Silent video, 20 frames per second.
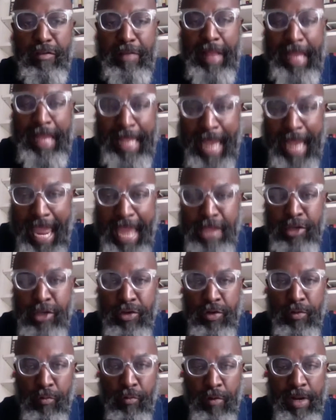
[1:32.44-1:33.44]
like an
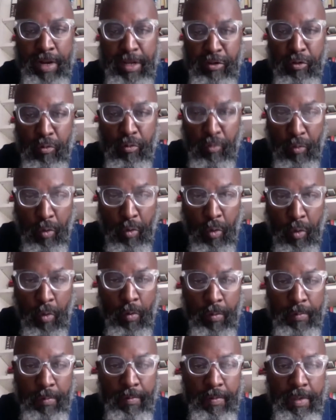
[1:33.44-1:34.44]
engine ready to roar.
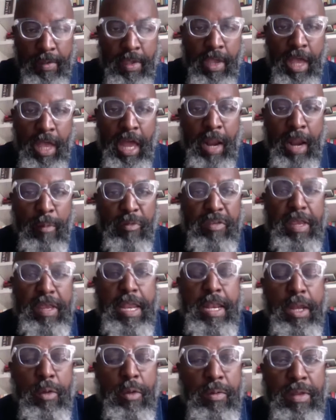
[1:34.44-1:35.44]
And I'm
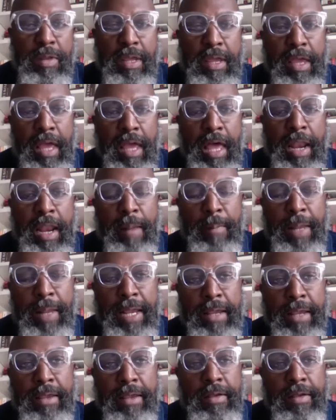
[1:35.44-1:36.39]
sitting down there and I'm like,